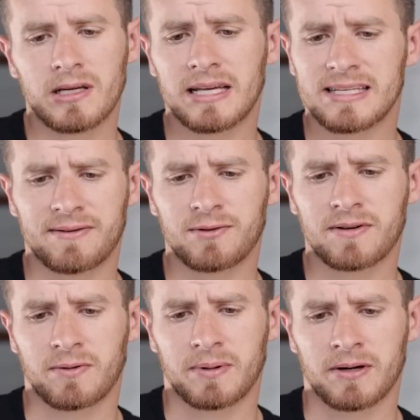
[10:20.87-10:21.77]
like several
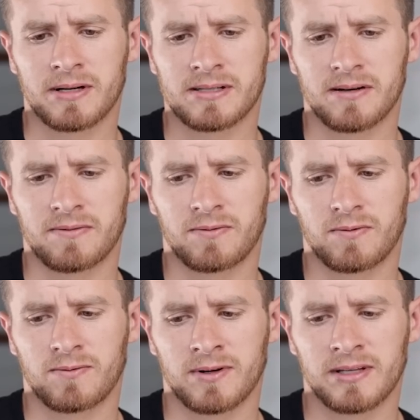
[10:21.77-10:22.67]
different periods of
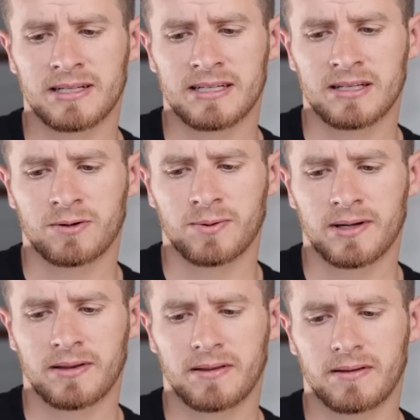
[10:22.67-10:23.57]
really dealing
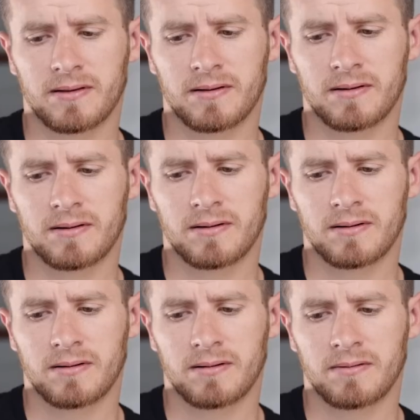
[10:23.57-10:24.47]
with
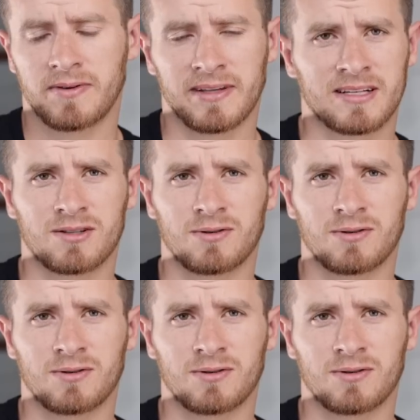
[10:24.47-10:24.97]
feeling